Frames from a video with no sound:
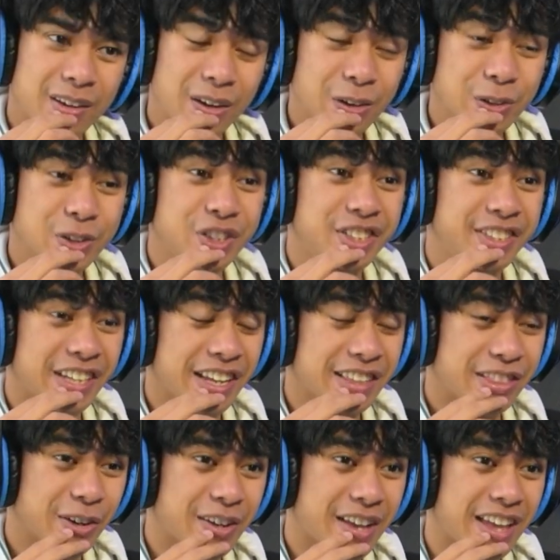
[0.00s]
Oh
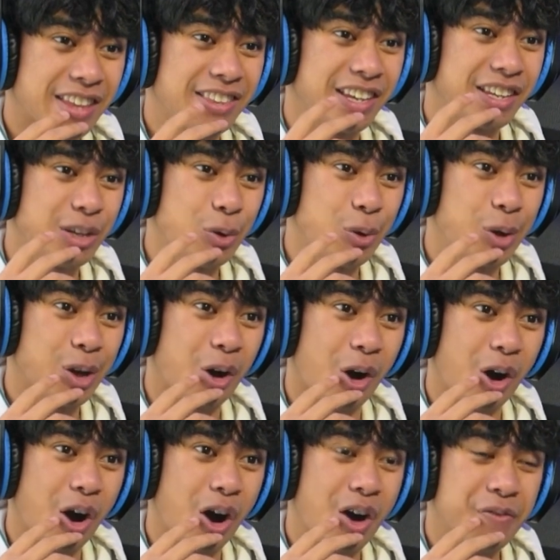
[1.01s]
shit, they're continuing
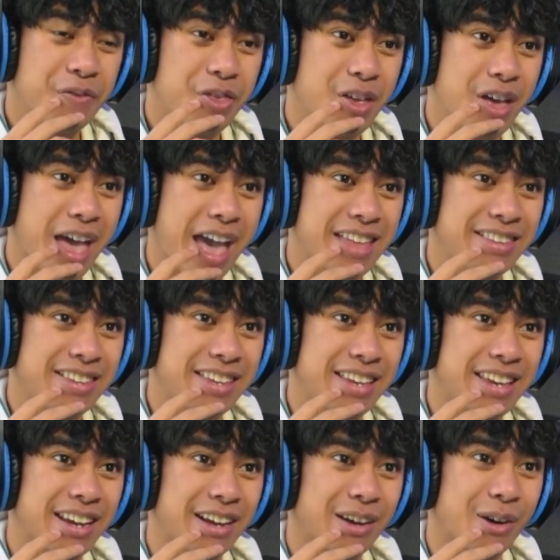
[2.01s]
off the
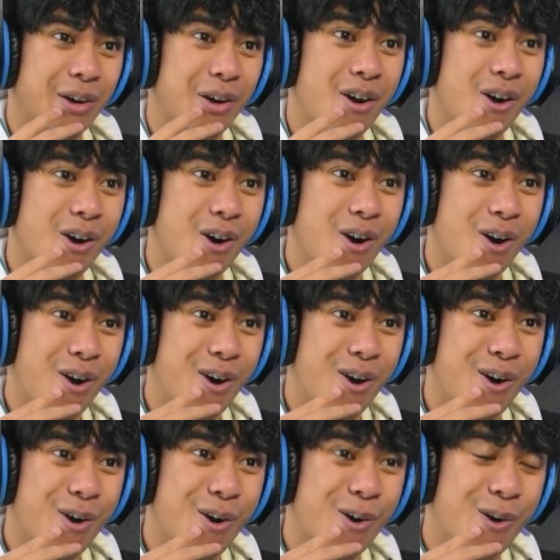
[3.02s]
ending.
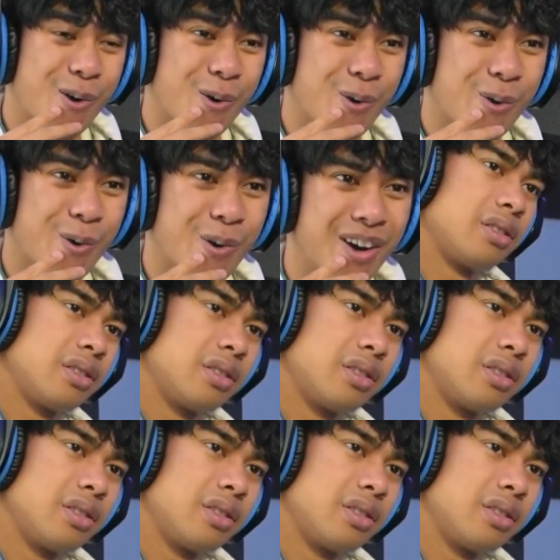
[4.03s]
Oh!